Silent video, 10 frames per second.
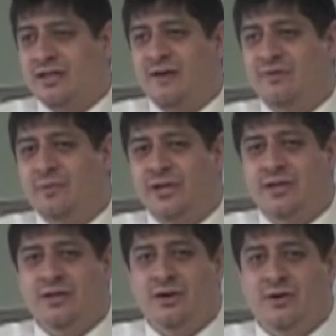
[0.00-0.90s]
everybody
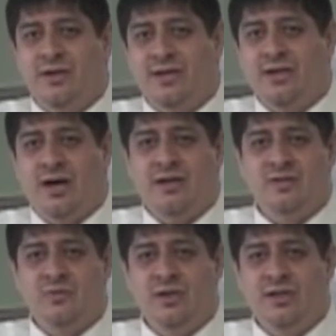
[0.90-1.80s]
to know that God
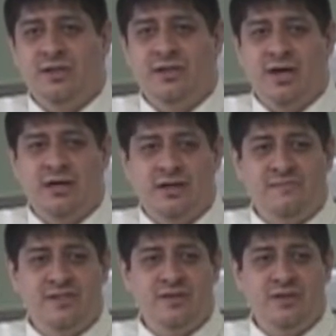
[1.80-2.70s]
is real and God
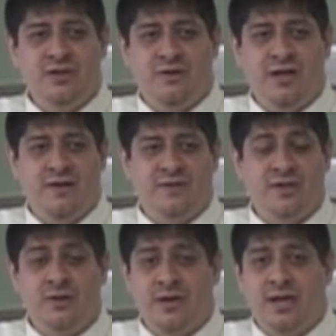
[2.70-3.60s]
loves you, and you don't have
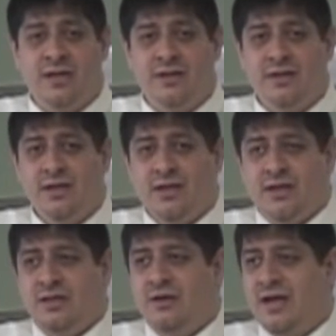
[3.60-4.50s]
to go to hell.
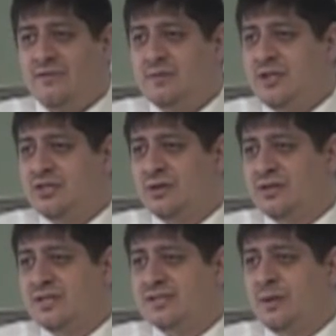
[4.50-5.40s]
You don't have to be
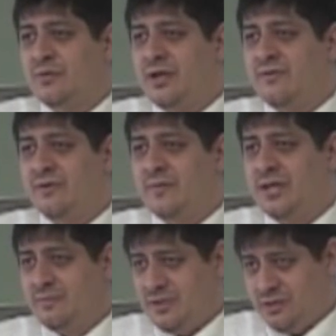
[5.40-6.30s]
eternally separated from
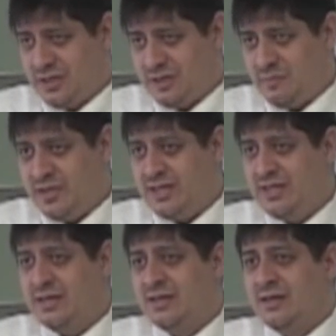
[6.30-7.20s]
Him. You can
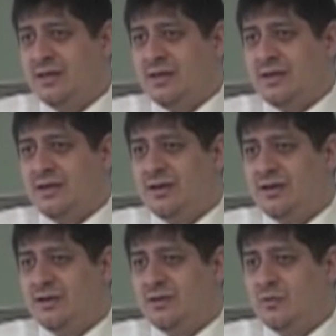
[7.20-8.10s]
be
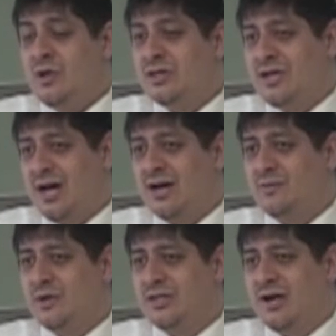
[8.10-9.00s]
uh, with God
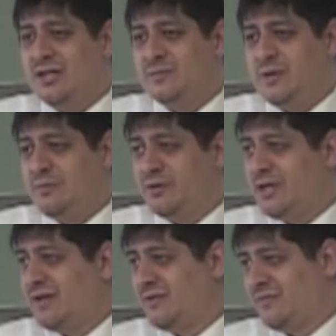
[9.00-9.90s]
and with God's people
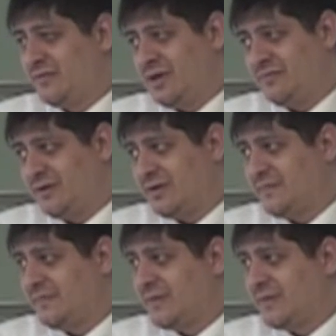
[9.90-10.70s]
in heaven forever.